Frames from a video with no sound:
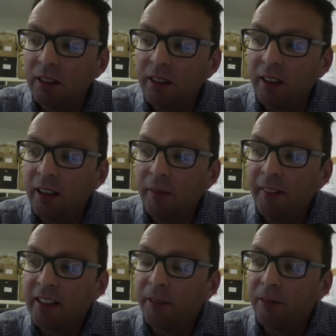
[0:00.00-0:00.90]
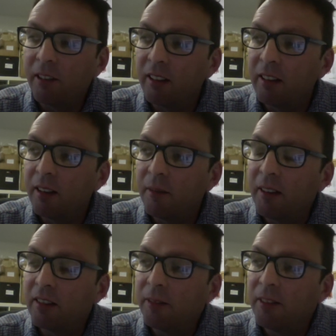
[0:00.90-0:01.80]
you know, everything's different, and we've
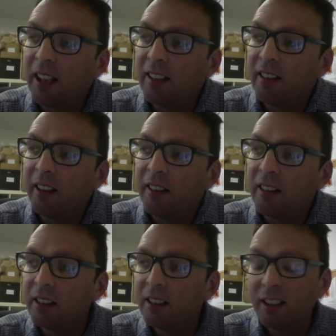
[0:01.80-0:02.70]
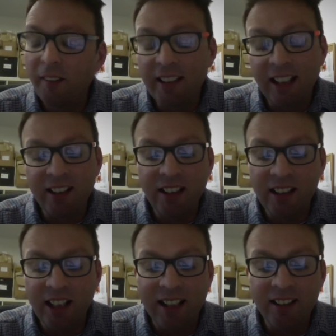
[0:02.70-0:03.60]
got different attitudes. Nothing's actually
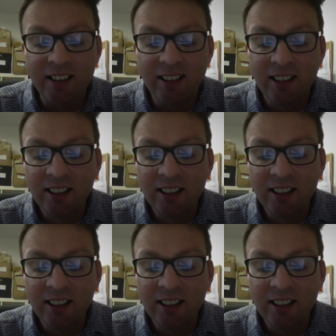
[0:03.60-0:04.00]
changed.